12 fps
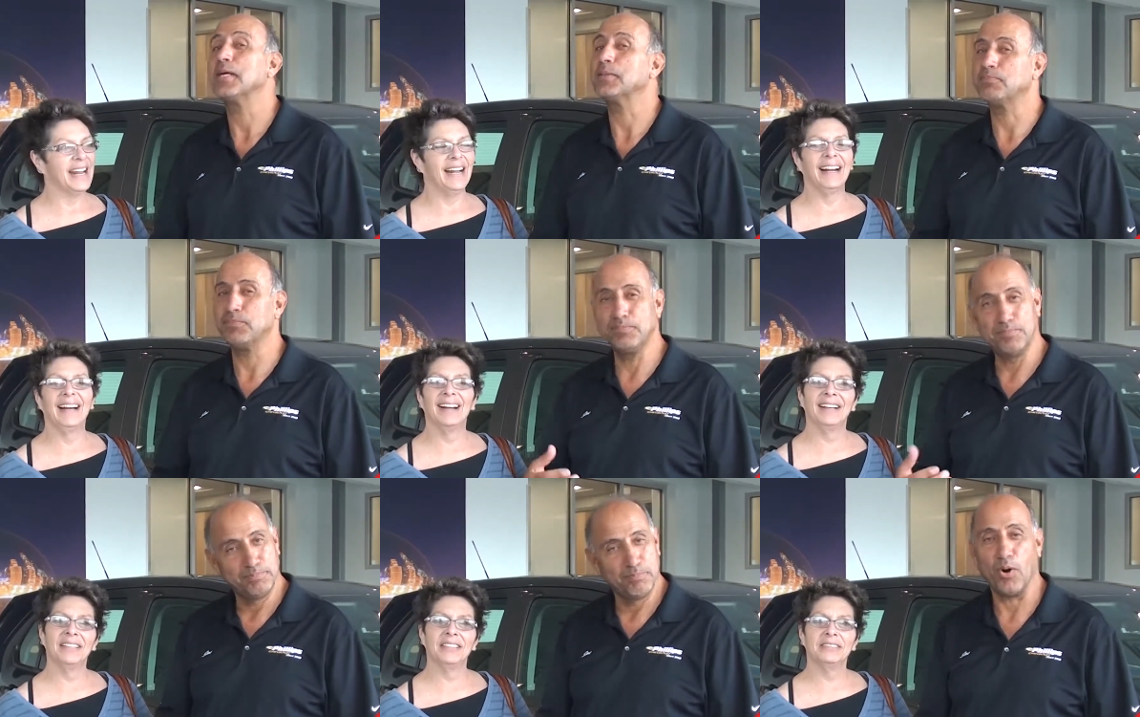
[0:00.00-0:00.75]
Speaker 1: They
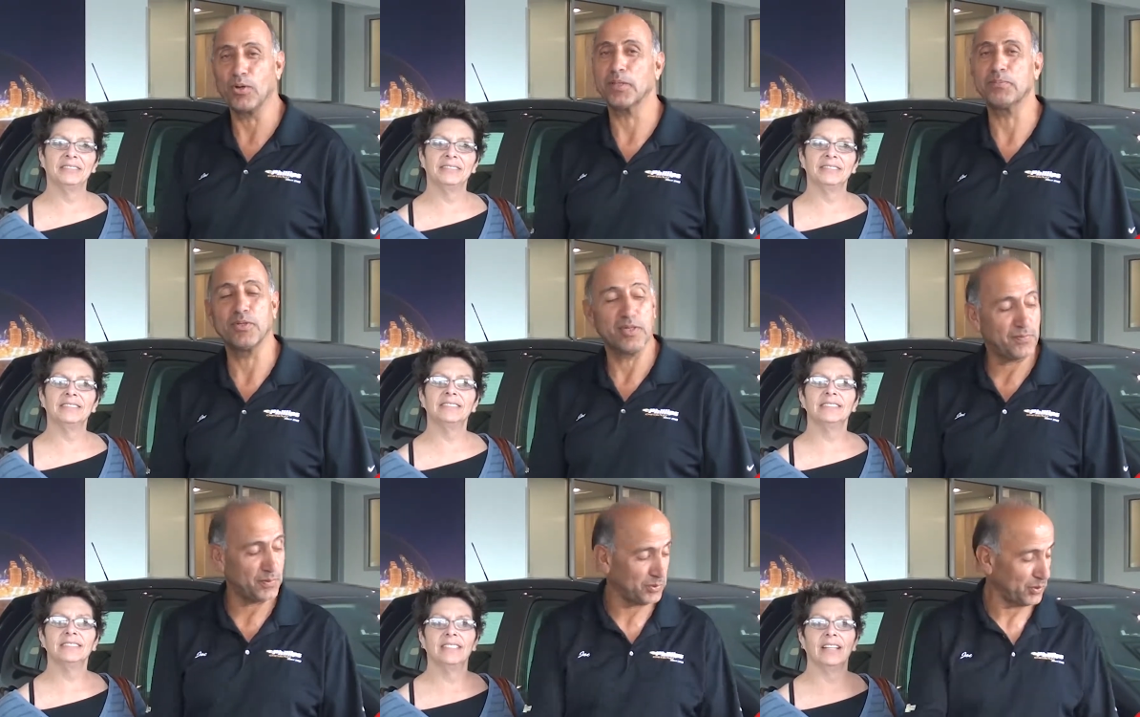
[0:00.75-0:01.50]
bought a
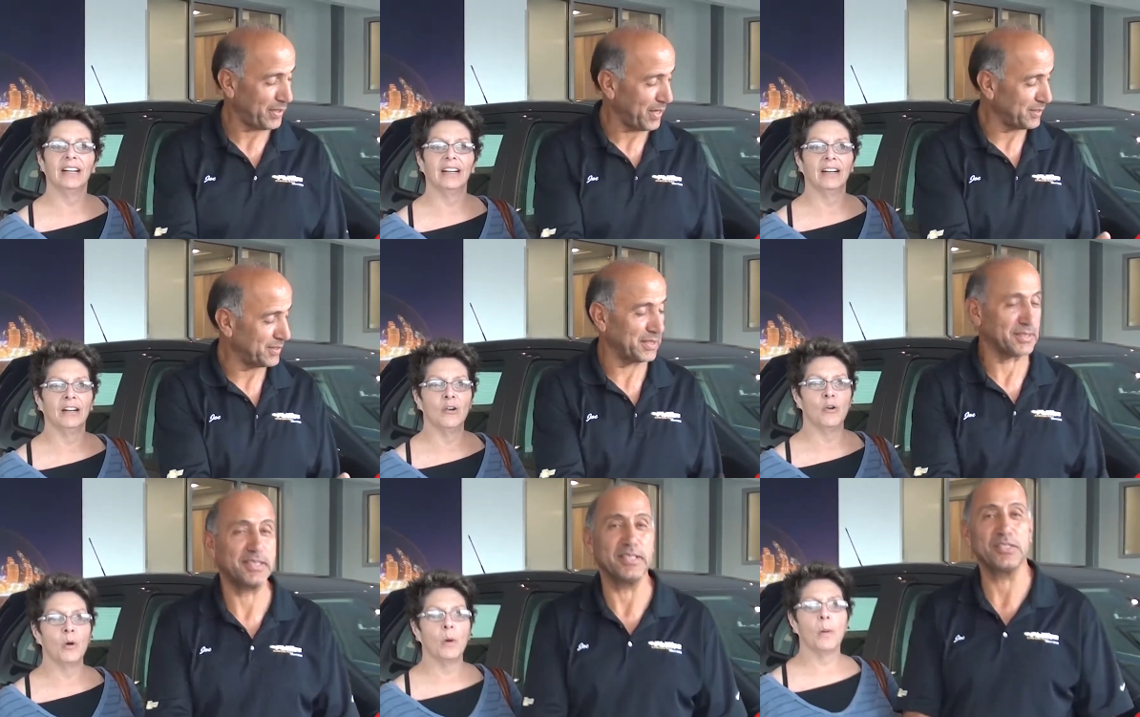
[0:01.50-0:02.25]
beautiful
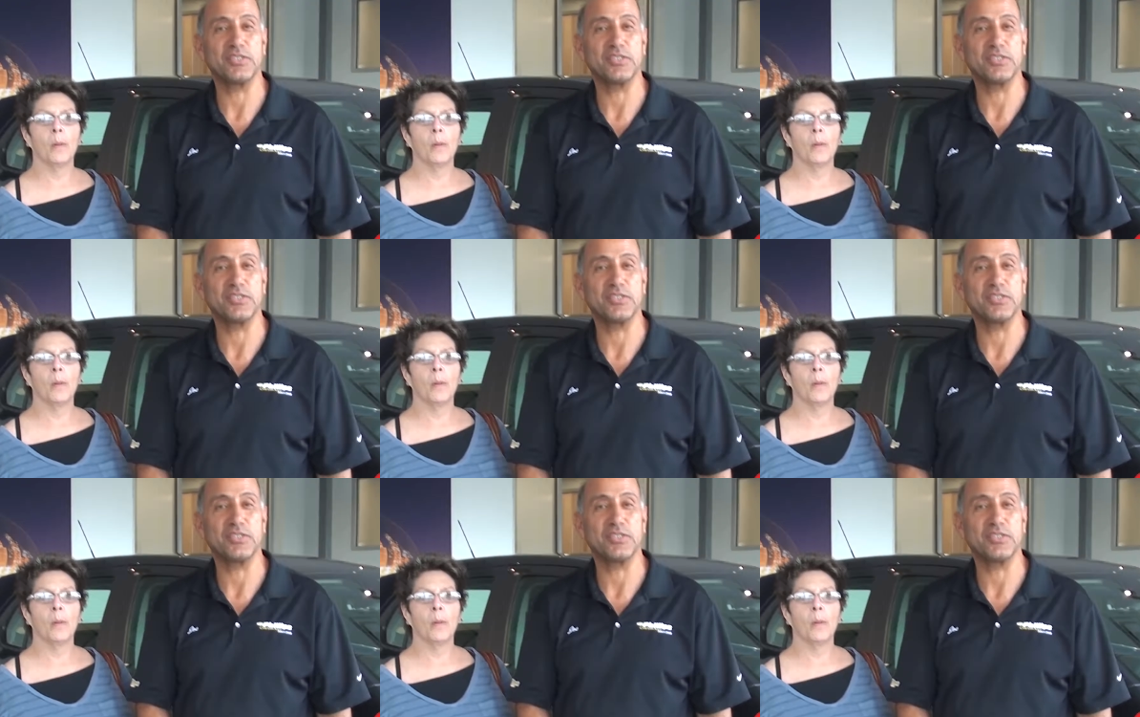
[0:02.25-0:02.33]
2016